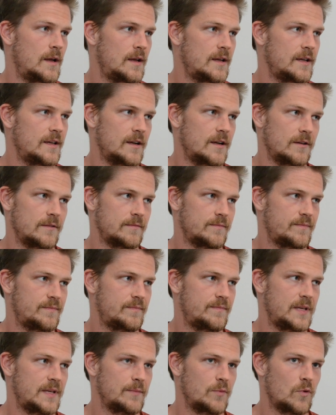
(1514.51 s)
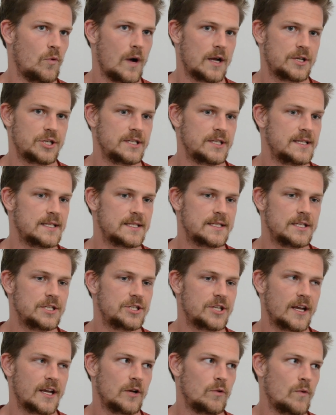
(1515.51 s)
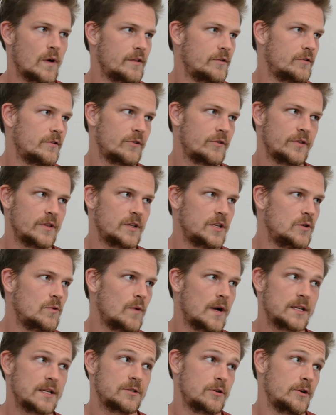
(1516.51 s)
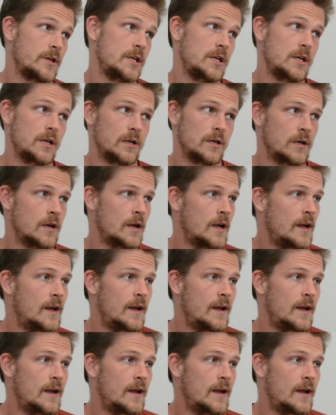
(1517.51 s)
You know, people watching Disney Channel, whether they're in the US or here,